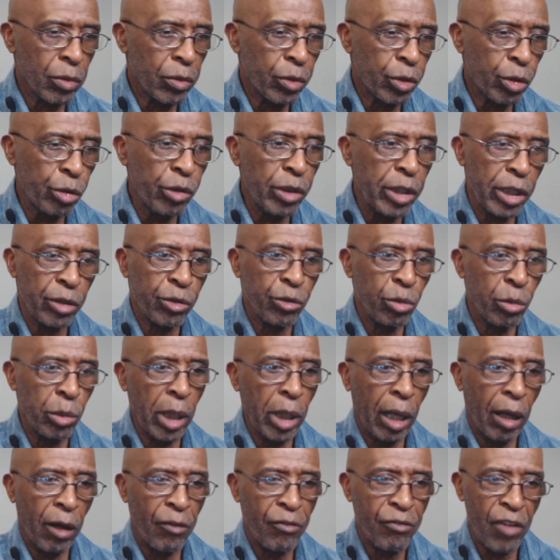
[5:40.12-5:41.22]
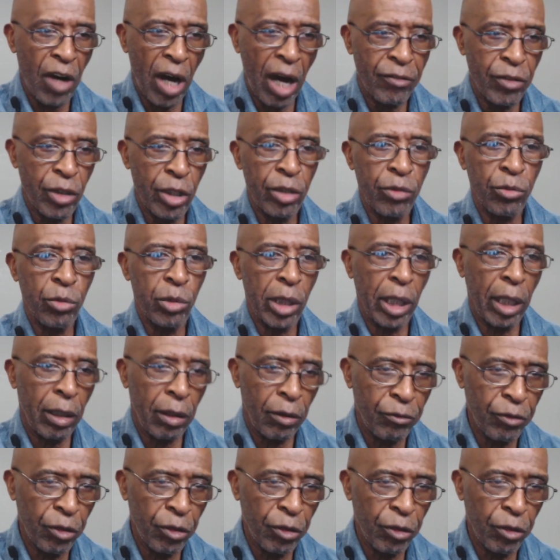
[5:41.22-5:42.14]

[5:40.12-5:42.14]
2 years from now, 5 years from now,